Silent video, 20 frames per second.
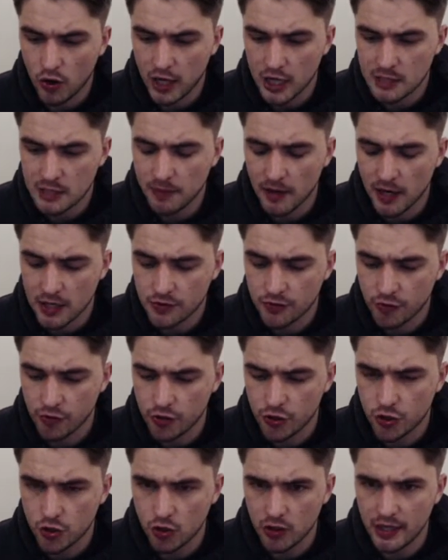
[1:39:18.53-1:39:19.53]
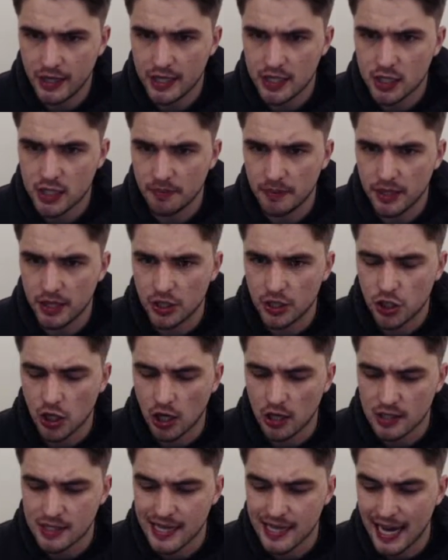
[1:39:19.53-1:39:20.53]
nice pass through. Surely this could be the
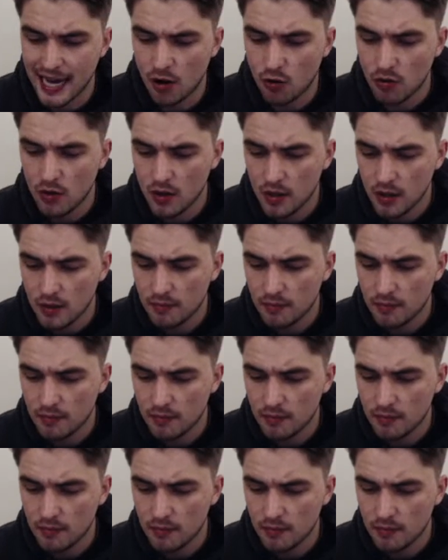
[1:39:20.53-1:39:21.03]
chance now.